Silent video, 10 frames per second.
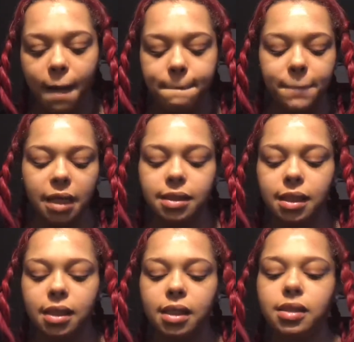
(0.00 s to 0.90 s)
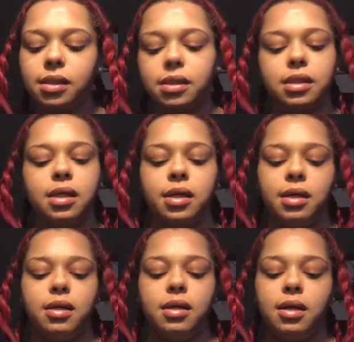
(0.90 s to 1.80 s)
mixing this,
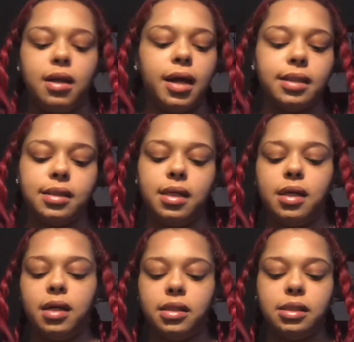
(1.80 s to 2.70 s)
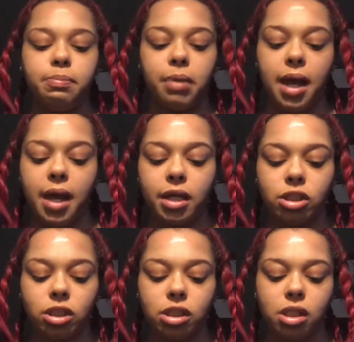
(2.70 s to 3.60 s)
like I said, a
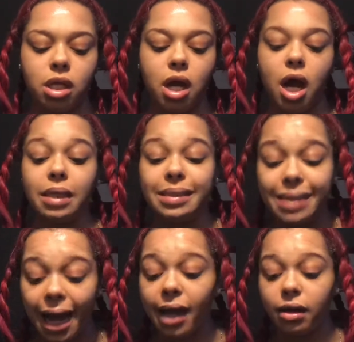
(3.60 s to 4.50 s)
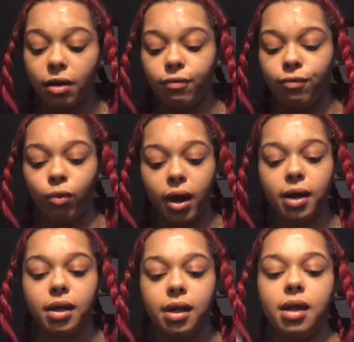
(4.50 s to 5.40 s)
splash, a dot of
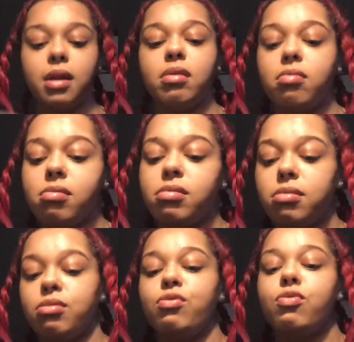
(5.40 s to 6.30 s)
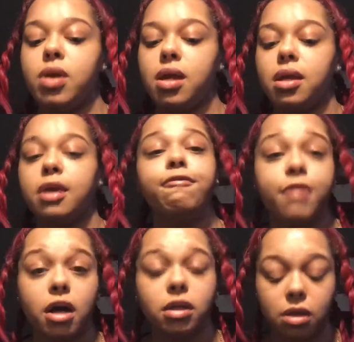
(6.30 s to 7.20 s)
red get on you and you're
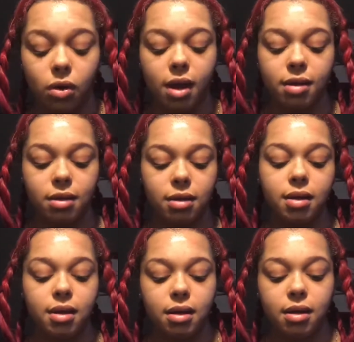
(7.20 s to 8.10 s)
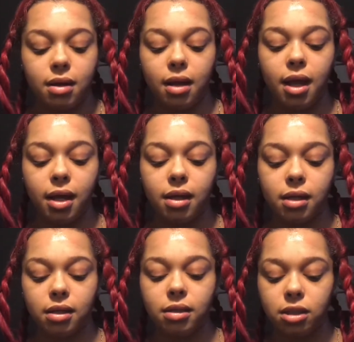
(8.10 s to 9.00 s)
fucked, okay? Like,
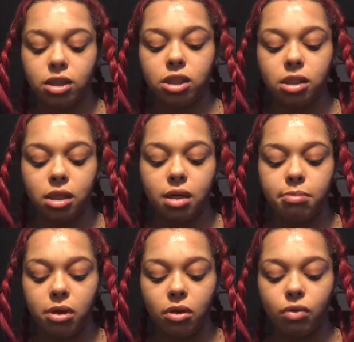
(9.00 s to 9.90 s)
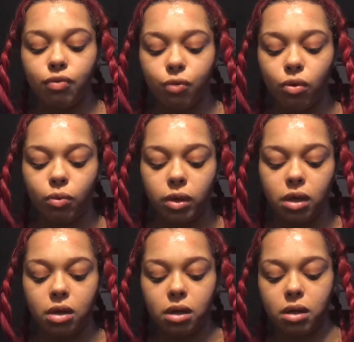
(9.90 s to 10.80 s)
this shit is gonna be on you for a
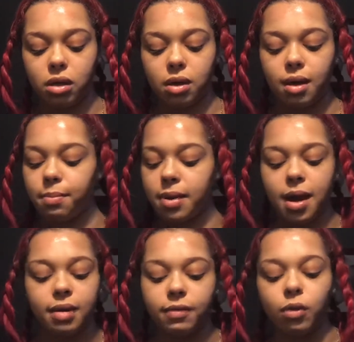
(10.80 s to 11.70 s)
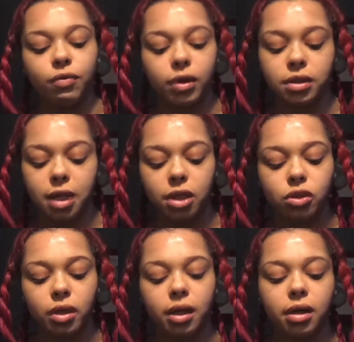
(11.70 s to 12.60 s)
week. I'm not even over
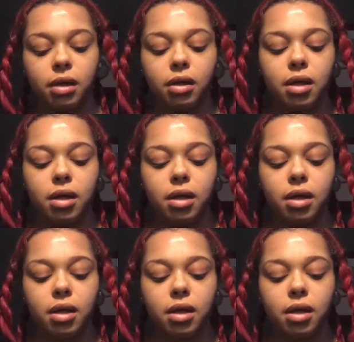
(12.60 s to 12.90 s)
exaggerating.